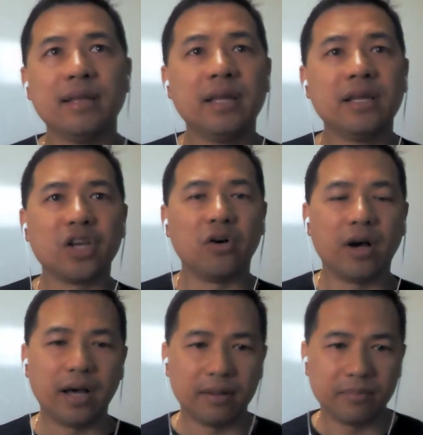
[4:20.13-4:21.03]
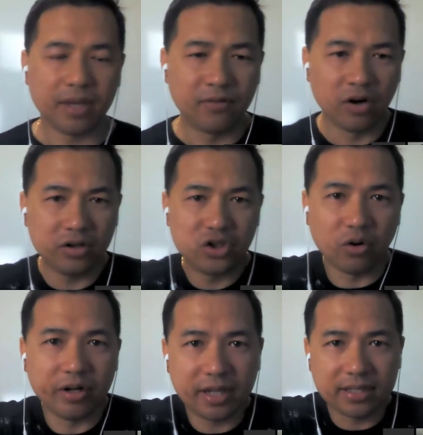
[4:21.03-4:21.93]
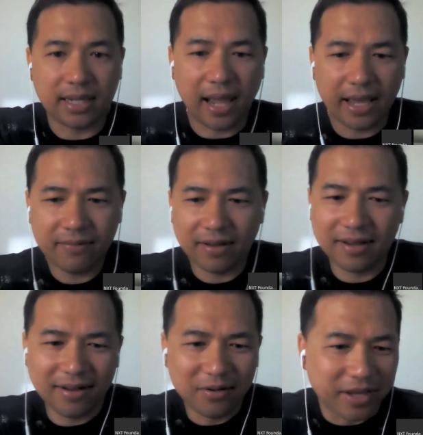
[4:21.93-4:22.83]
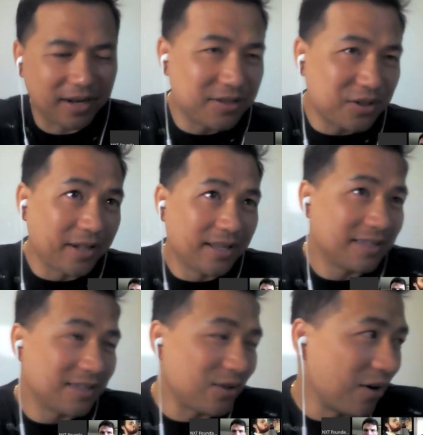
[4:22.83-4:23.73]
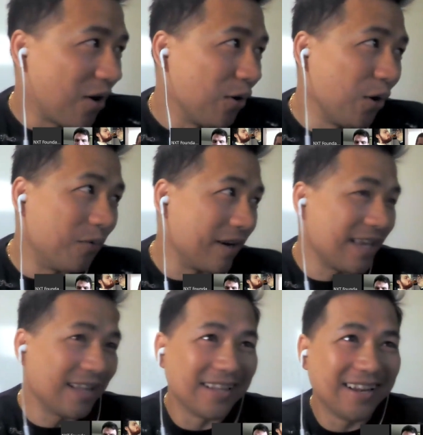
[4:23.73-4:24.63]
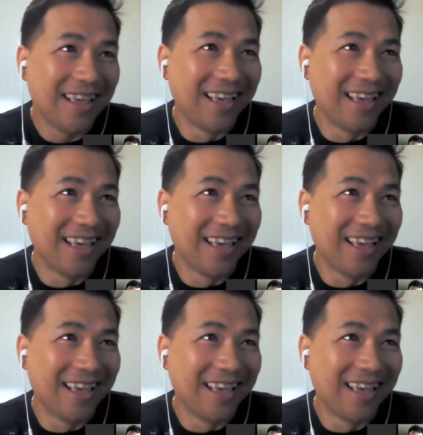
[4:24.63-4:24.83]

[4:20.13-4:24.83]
So if you're joining us live, okay, let's go ahead and get started all over again then.